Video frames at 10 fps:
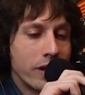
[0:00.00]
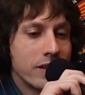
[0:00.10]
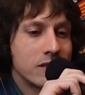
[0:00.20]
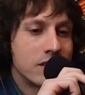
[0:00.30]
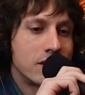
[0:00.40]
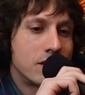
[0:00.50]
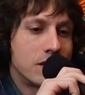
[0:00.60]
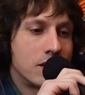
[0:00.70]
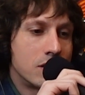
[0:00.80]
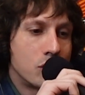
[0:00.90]
his
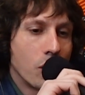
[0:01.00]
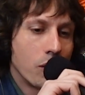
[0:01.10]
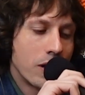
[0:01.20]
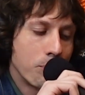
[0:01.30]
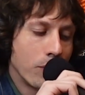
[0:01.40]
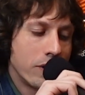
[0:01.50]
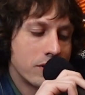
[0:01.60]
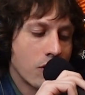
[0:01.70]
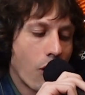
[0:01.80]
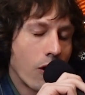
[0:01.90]

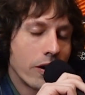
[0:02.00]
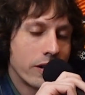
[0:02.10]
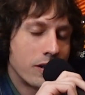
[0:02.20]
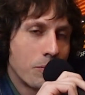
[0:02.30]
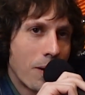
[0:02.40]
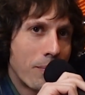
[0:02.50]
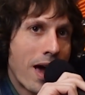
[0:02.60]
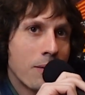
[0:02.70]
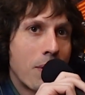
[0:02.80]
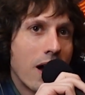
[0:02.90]
card into my
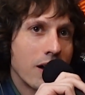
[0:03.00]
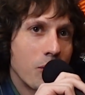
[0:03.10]
back pocket